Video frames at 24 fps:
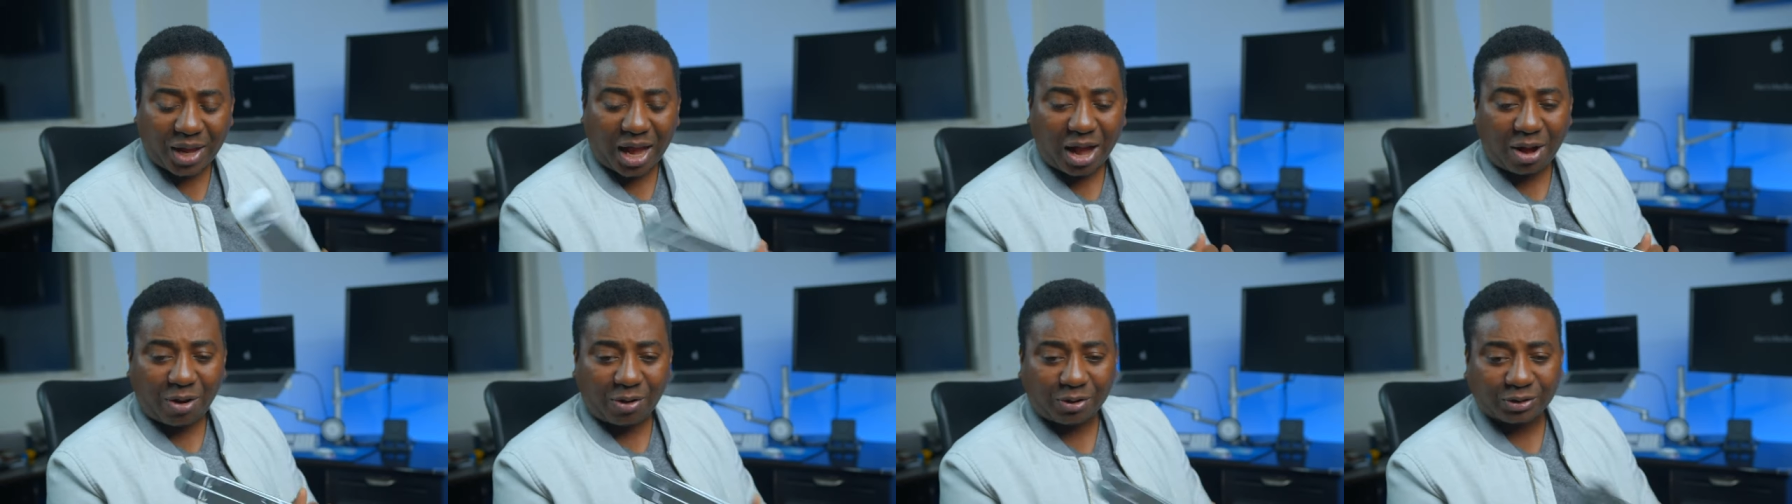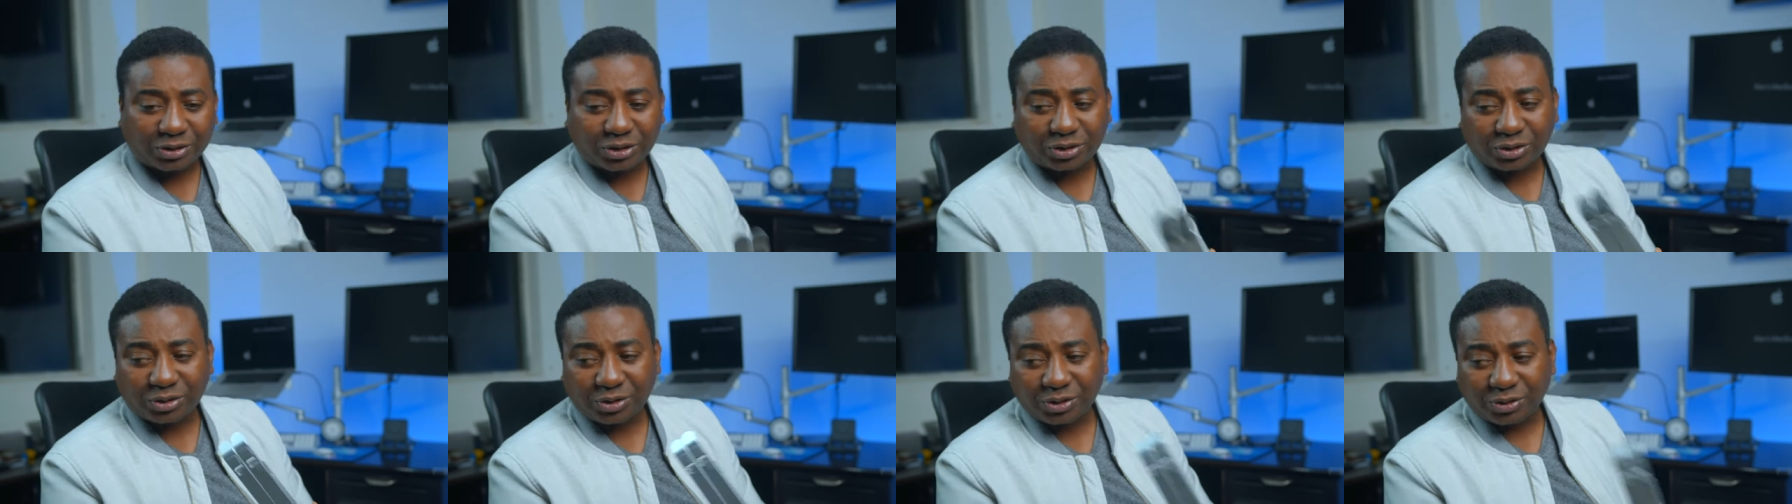I
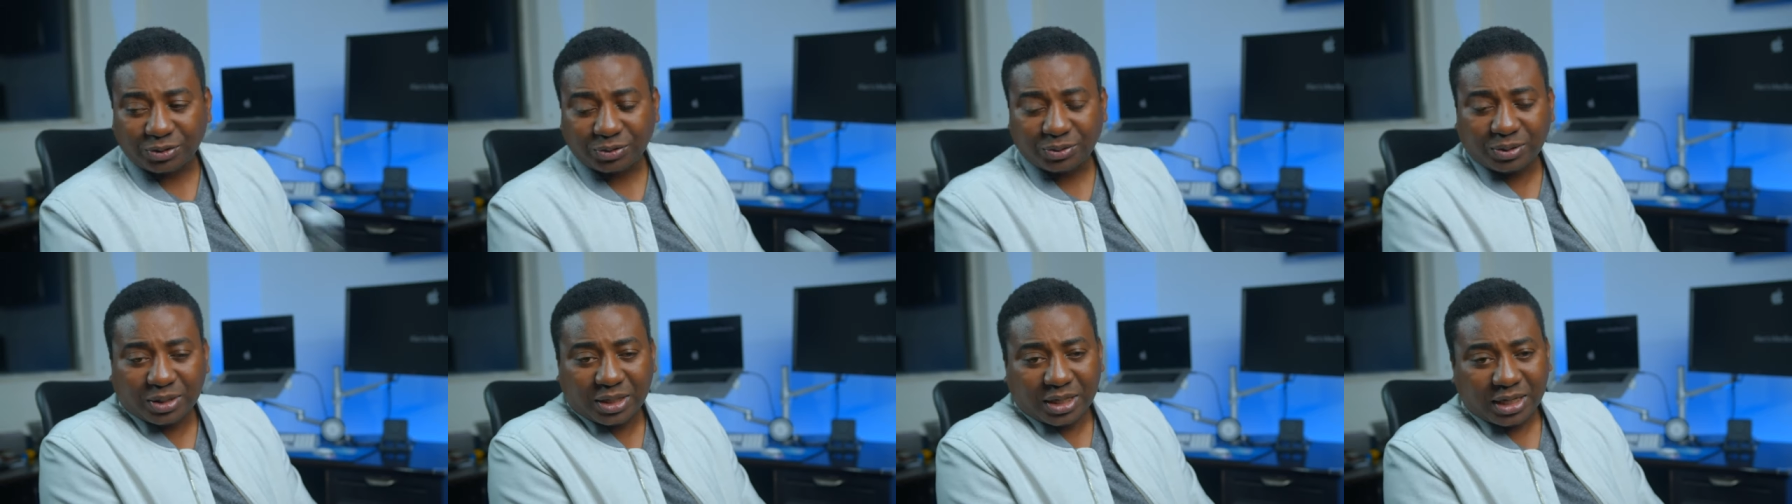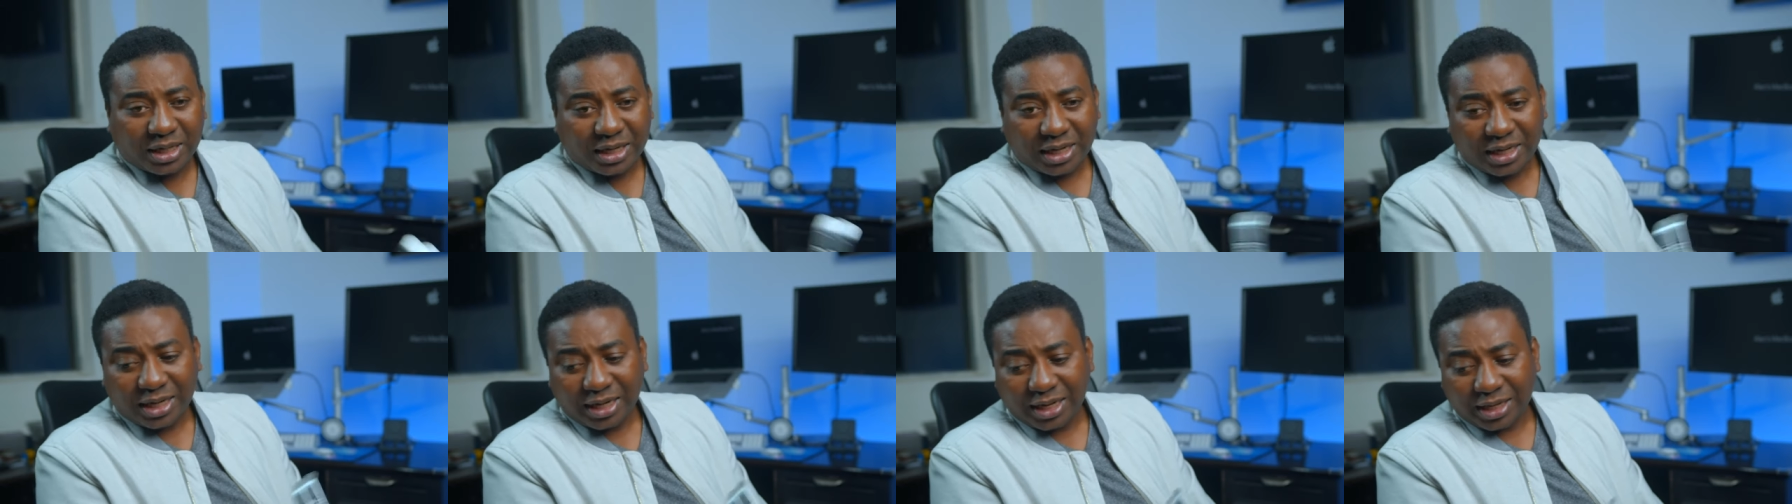also
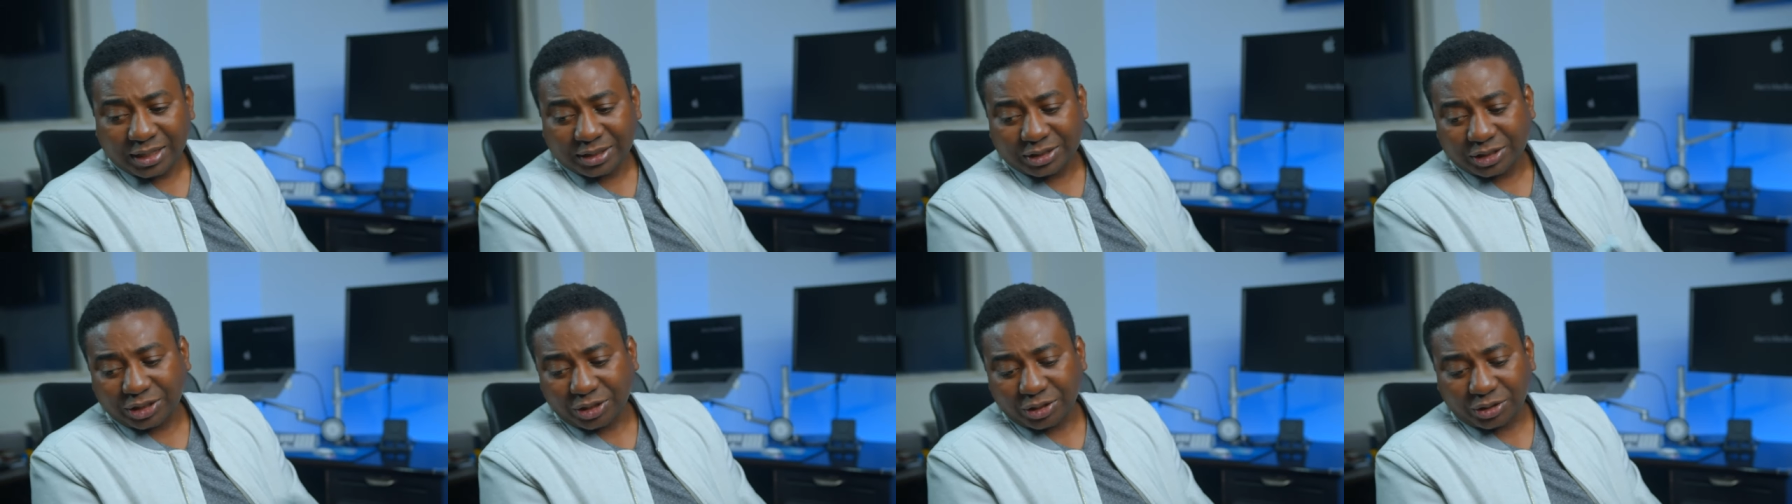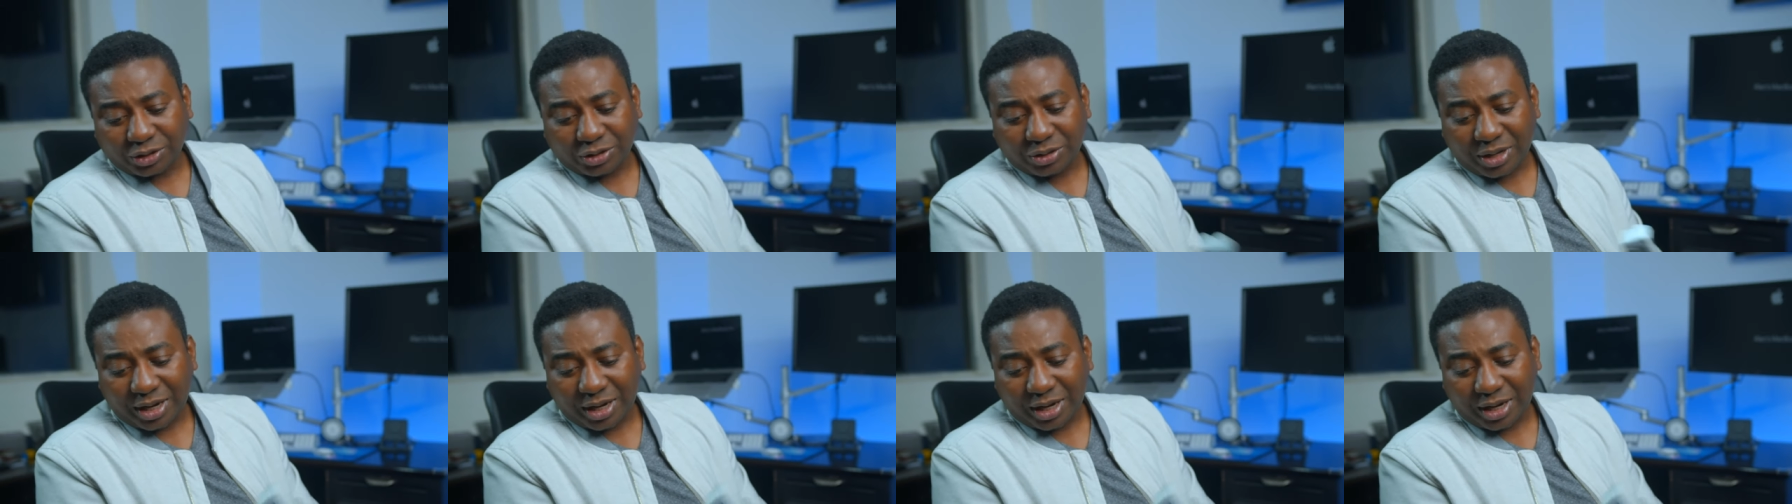show you.